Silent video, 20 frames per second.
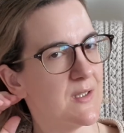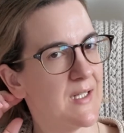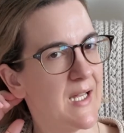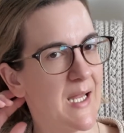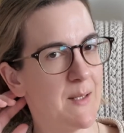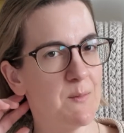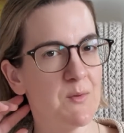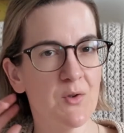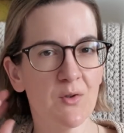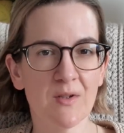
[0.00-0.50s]

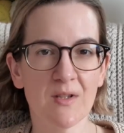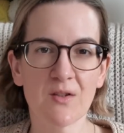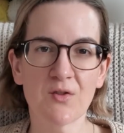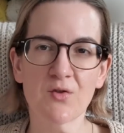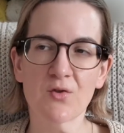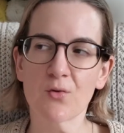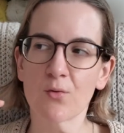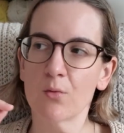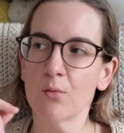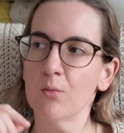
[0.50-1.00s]
came to
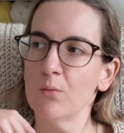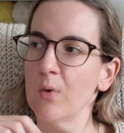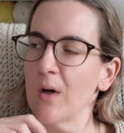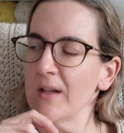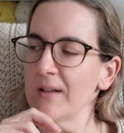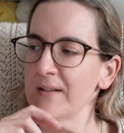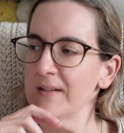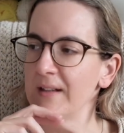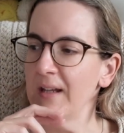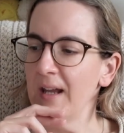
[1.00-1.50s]
this room
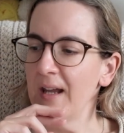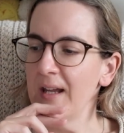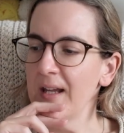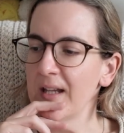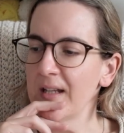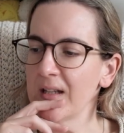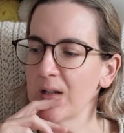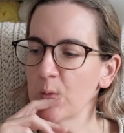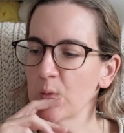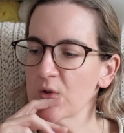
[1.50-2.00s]
one day
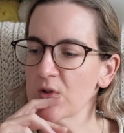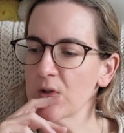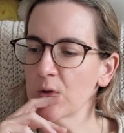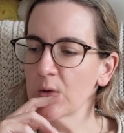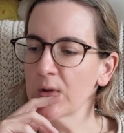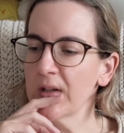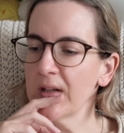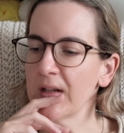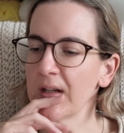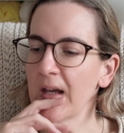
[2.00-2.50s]
and he was
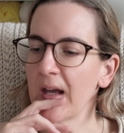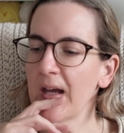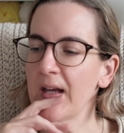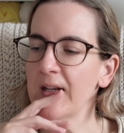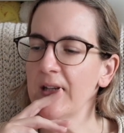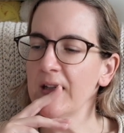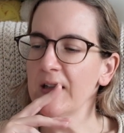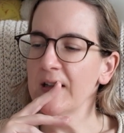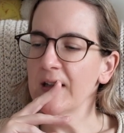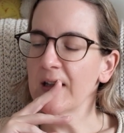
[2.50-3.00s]
looking
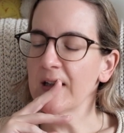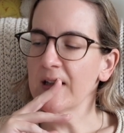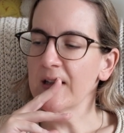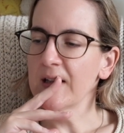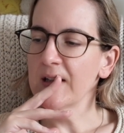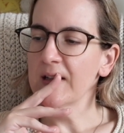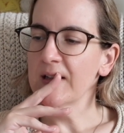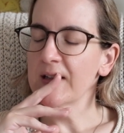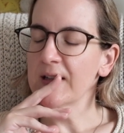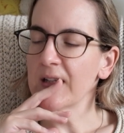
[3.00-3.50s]
at it and
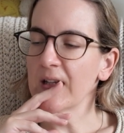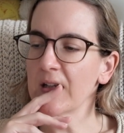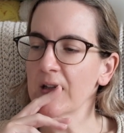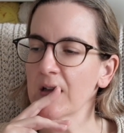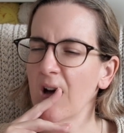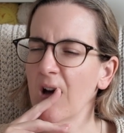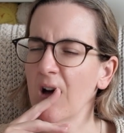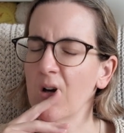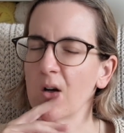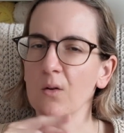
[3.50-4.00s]
he said,
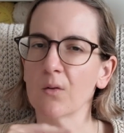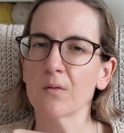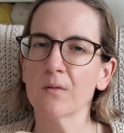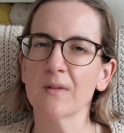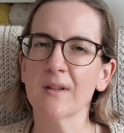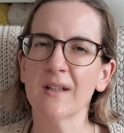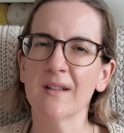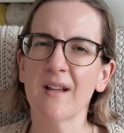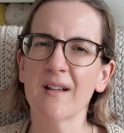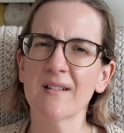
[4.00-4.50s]
"Oh,
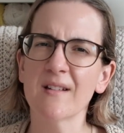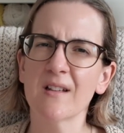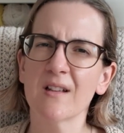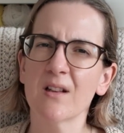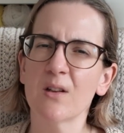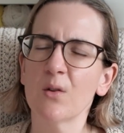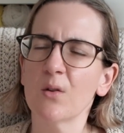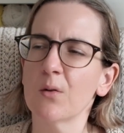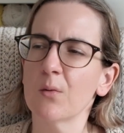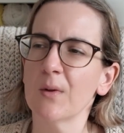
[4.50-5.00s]
that
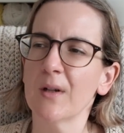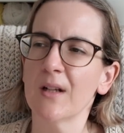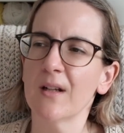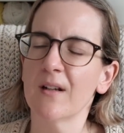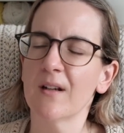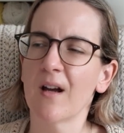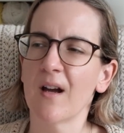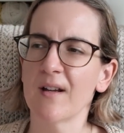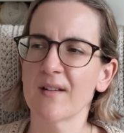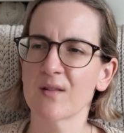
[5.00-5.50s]
doesn't look really
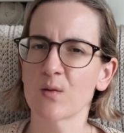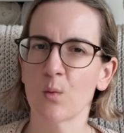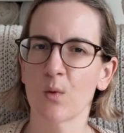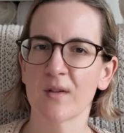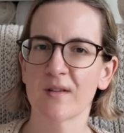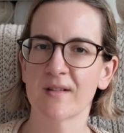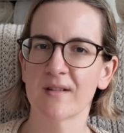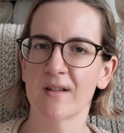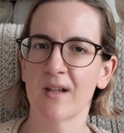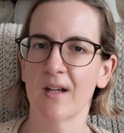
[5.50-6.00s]
nice.
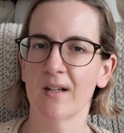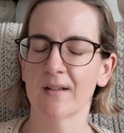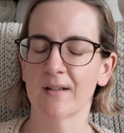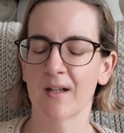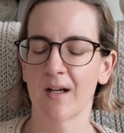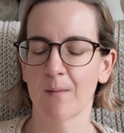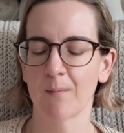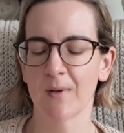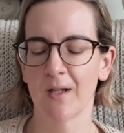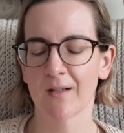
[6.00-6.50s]
What's that?"
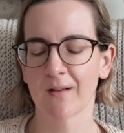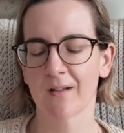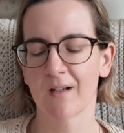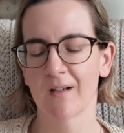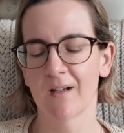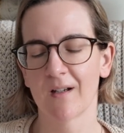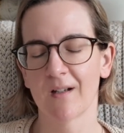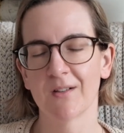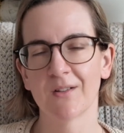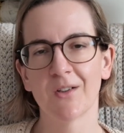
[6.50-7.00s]
I'm like,
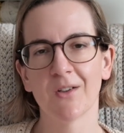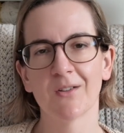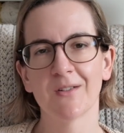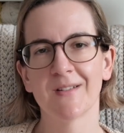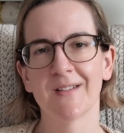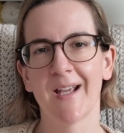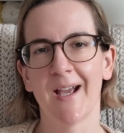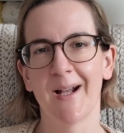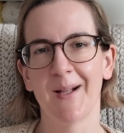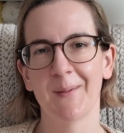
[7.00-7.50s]

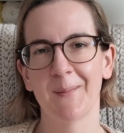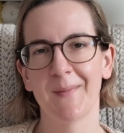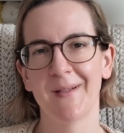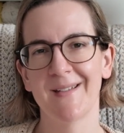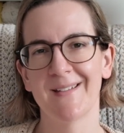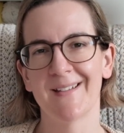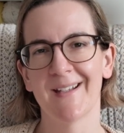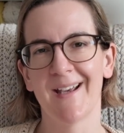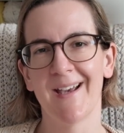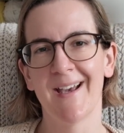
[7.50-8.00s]
don't tell me
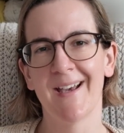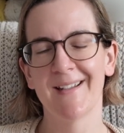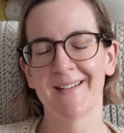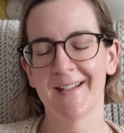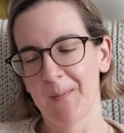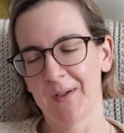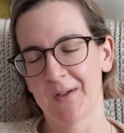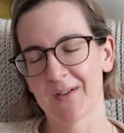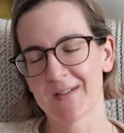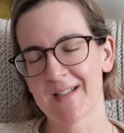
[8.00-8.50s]

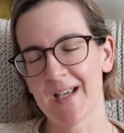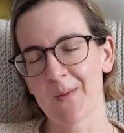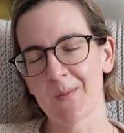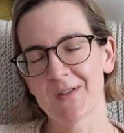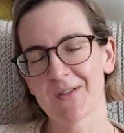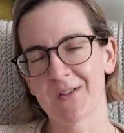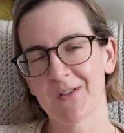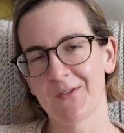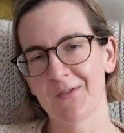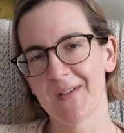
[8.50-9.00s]
that, because I
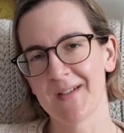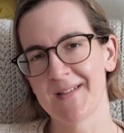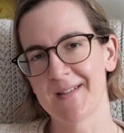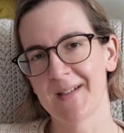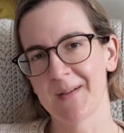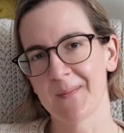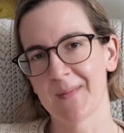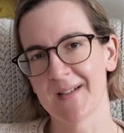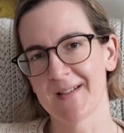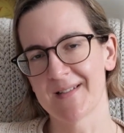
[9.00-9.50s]
was
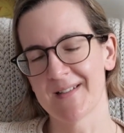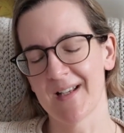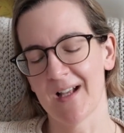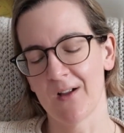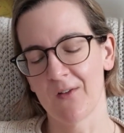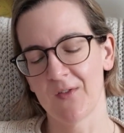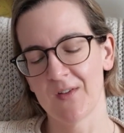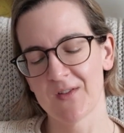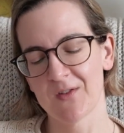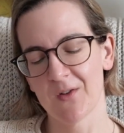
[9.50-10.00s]
convincing
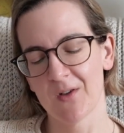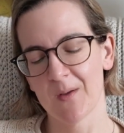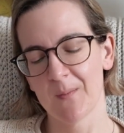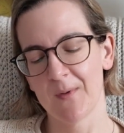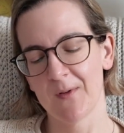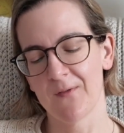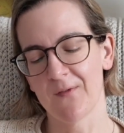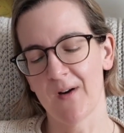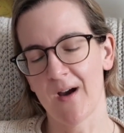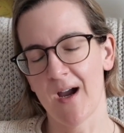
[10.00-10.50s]
myself it's gonna
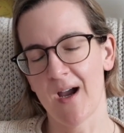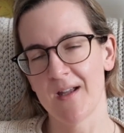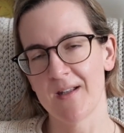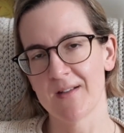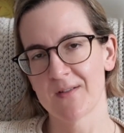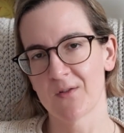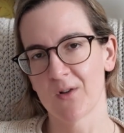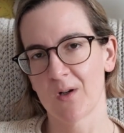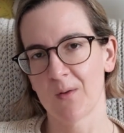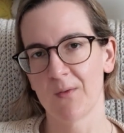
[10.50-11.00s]
be fine,
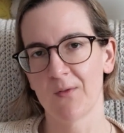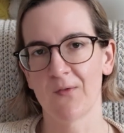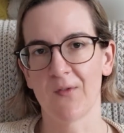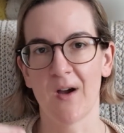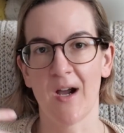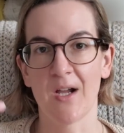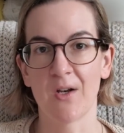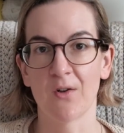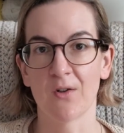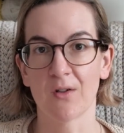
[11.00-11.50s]
it's gonna be
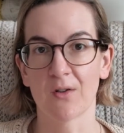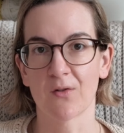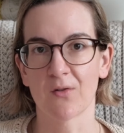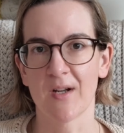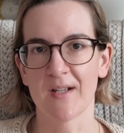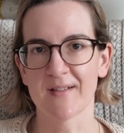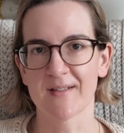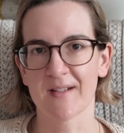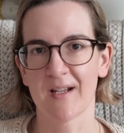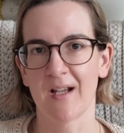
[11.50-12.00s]
fine on a
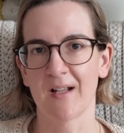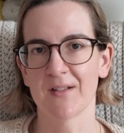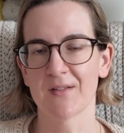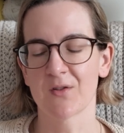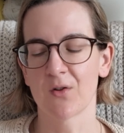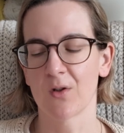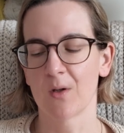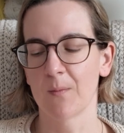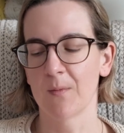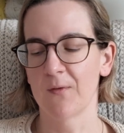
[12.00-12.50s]
grand scale, it's
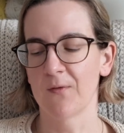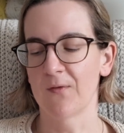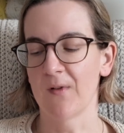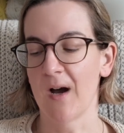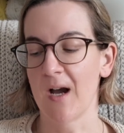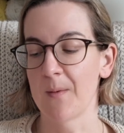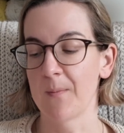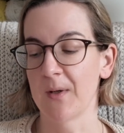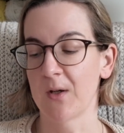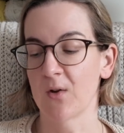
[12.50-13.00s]
gonna be
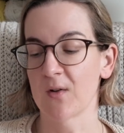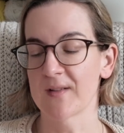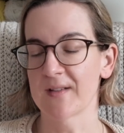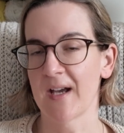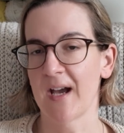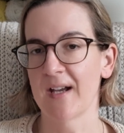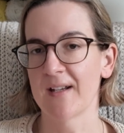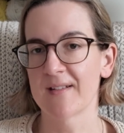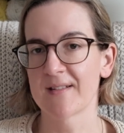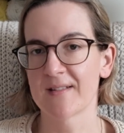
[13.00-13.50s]
fine, because
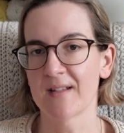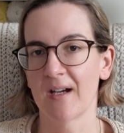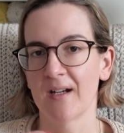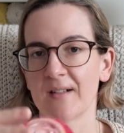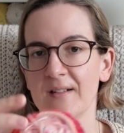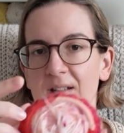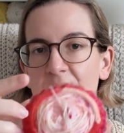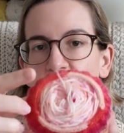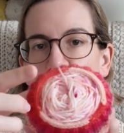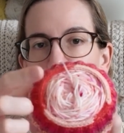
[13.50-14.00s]
I
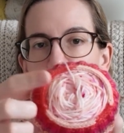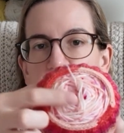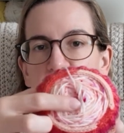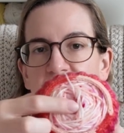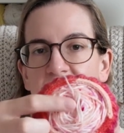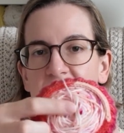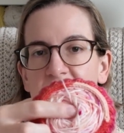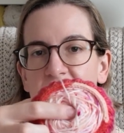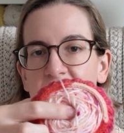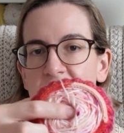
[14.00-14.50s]
started
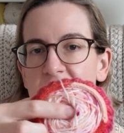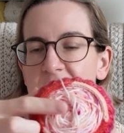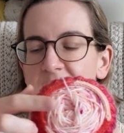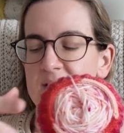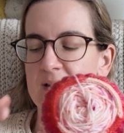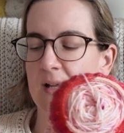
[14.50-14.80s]
with this